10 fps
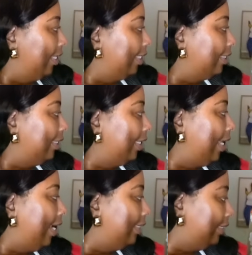This is the
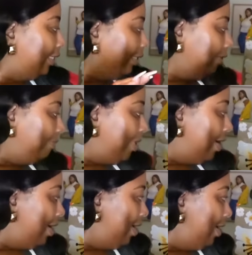last thing in the
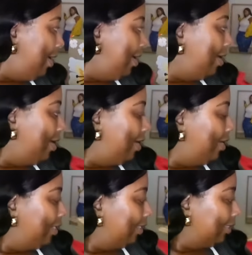
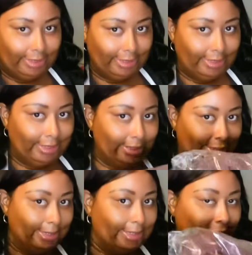bomb.
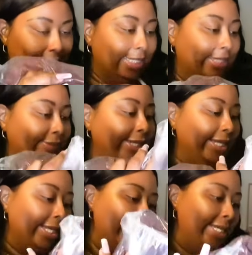Oh my
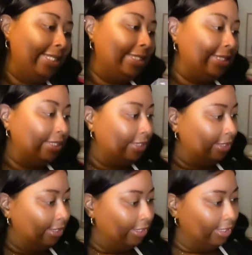goodness.
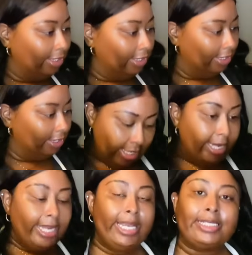
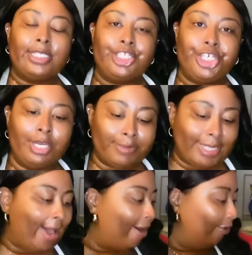It's a gem
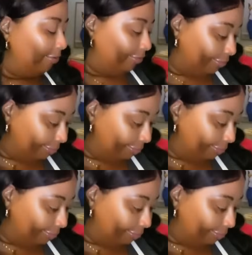tote.